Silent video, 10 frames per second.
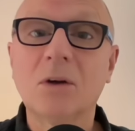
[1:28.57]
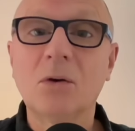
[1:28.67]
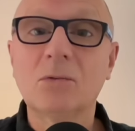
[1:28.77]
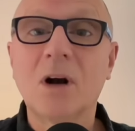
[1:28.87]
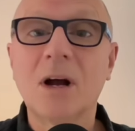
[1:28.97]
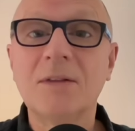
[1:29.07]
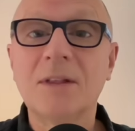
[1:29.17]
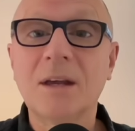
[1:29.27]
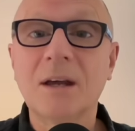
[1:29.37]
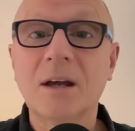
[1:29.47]
long ride
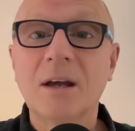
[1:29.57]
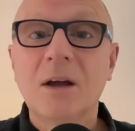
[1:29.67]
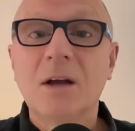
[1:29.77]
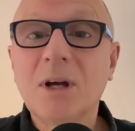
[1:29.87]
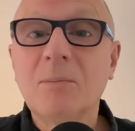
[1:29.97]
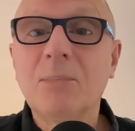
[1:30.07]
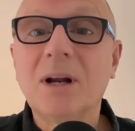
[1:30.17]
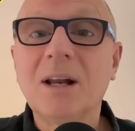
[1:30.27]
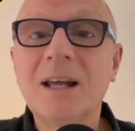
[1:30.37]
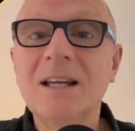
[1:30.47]
there,
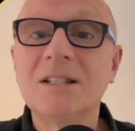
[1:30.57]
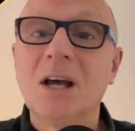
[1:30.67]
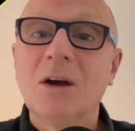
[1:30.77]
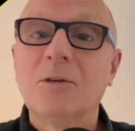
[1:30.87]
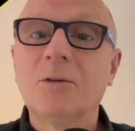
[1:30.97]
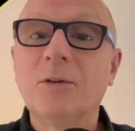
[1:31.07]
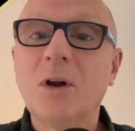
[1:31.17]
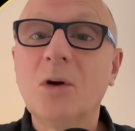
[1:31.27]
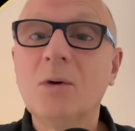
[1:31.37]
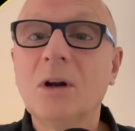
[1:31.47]
complete.
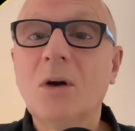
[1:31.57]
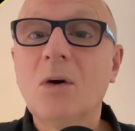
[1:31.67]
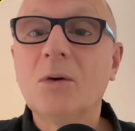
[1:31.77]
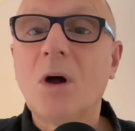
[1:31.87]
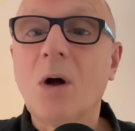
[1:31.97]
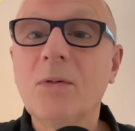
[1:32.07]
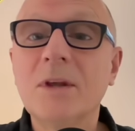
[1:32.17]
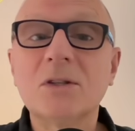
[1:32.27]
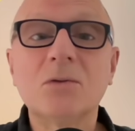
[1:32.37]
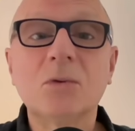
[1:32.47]
Follow along on
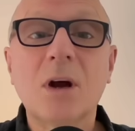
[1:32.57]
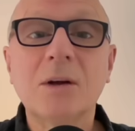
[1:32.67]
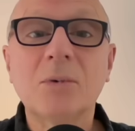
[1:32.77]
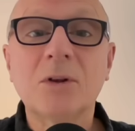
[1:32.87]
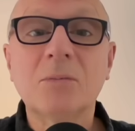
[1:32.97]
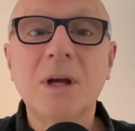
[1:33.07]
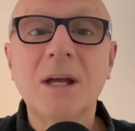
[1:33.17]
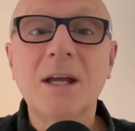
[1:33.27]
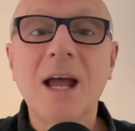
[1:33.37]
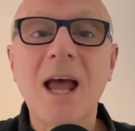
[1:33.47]
this ride with
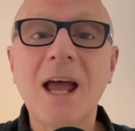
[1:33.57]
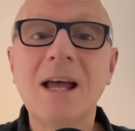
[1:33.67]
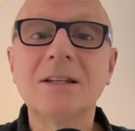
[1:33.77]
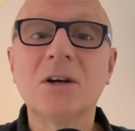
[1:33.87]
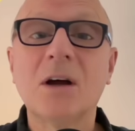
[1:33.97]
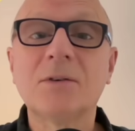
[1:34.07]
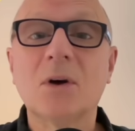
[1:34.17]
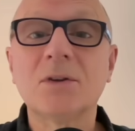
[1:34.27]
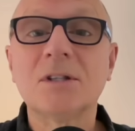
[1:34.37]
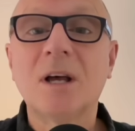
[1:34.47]
me, and I've
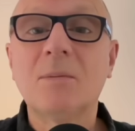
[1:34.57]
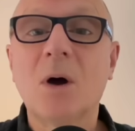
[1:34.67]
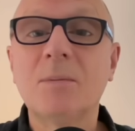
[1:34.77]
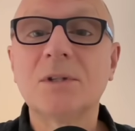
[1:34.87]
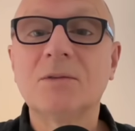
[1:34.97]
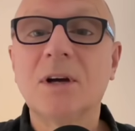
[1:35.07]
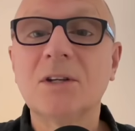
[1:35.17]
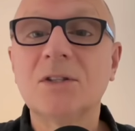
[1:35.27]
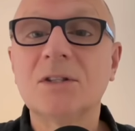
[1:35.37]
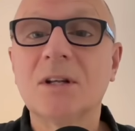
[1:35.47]
got some
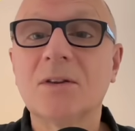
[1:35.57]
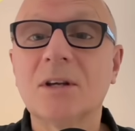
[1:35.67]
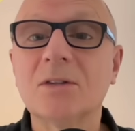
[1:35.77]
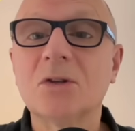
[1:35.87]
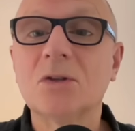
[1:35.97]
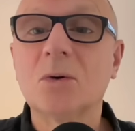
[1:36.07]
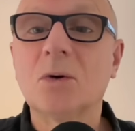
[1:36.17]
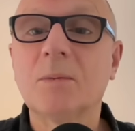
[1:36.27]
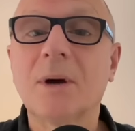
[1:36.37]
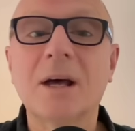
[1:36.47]
observations and things to
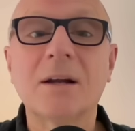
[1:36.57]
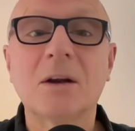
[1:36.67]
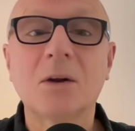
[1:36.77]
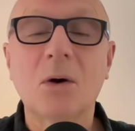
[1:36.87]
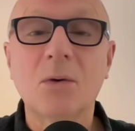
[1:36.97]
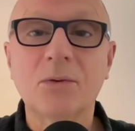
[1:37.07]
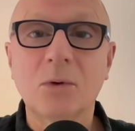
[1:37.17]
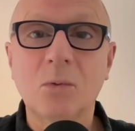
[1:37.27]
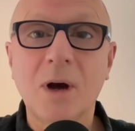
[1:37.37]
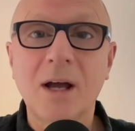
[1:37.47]
talk about along the
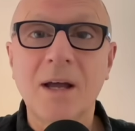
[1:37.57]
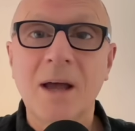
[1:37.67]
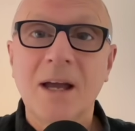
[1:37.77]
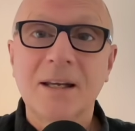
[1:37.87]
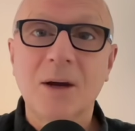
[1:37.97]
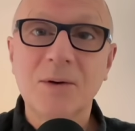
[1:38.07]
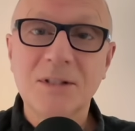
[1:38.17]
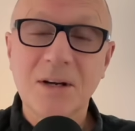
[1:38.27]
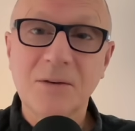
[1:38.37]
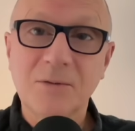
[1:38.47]
way. Now, we
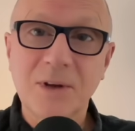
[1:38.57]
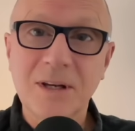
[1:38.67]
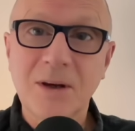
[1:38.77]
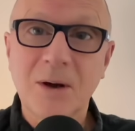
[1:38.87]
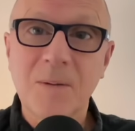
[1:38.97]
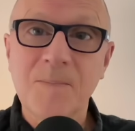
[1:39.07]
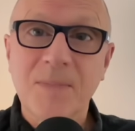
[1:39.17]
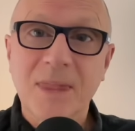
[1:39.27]
didn't video